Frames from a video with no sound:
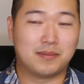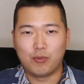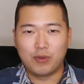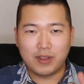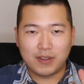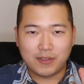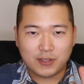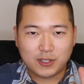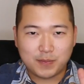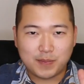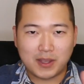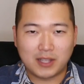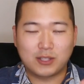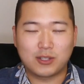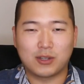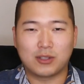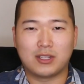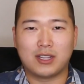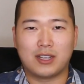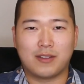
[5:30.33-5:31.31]
We've spent
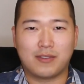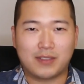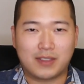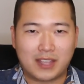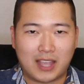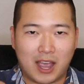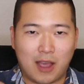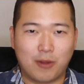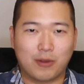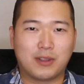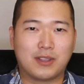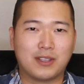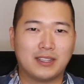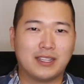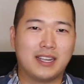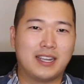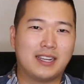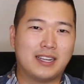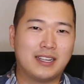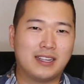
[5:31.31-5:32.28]
our life
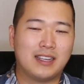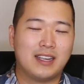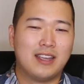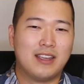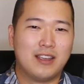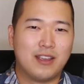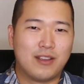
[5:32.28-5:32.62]
calculating,